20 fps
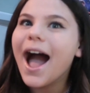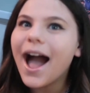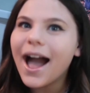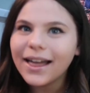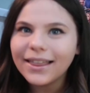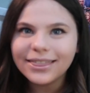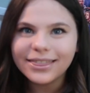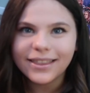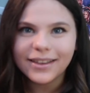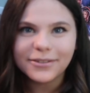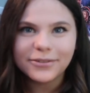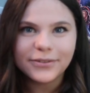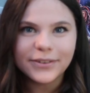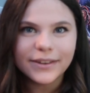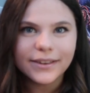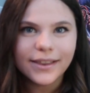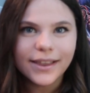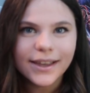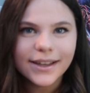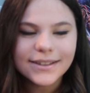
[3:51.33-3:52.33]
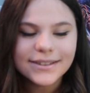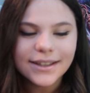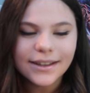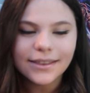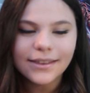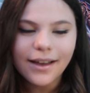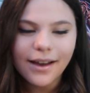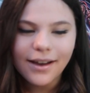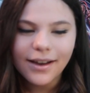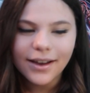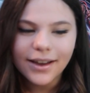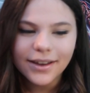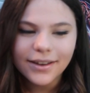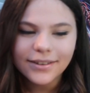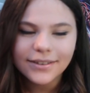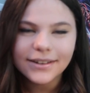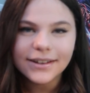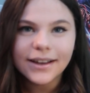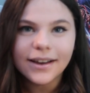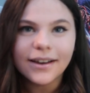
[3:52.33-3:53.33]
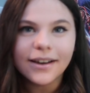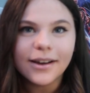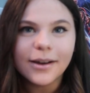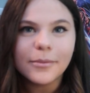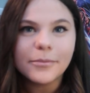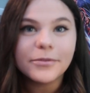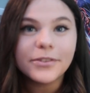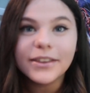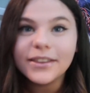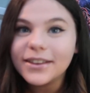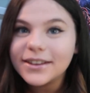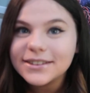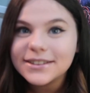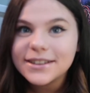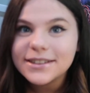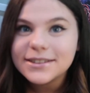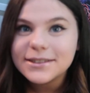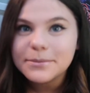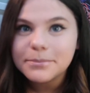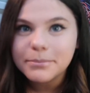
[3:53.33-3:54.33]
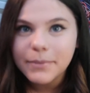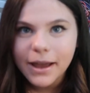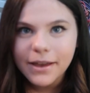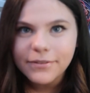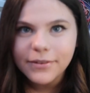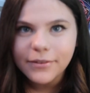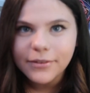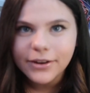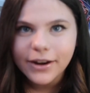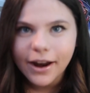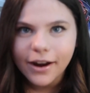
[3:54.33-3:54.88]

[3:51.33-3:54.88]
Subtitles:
I love Felix a lot. Felix is my favorite